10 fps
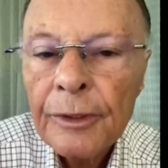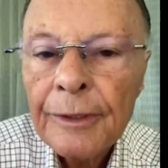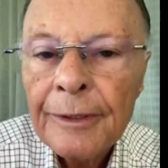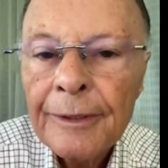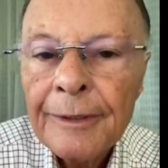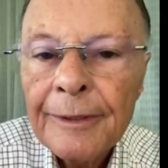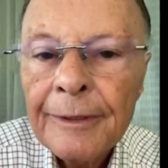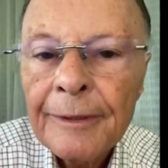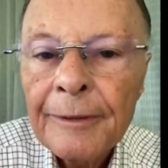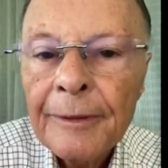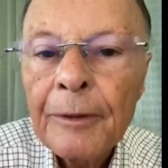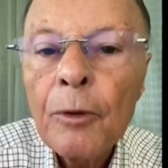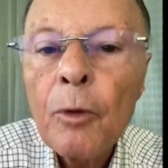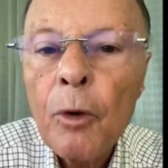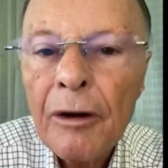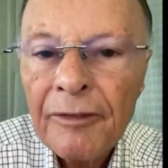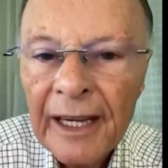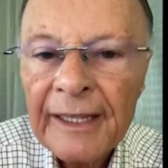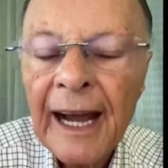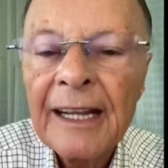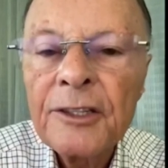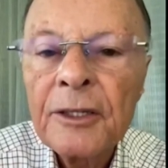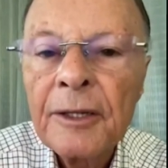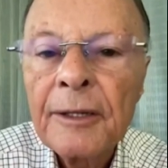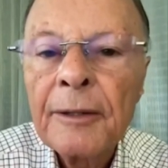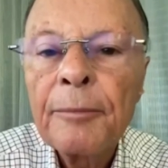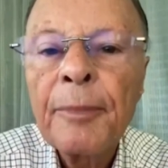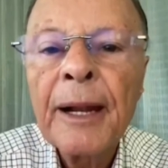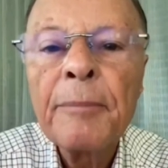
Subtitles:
So then he will set up a trap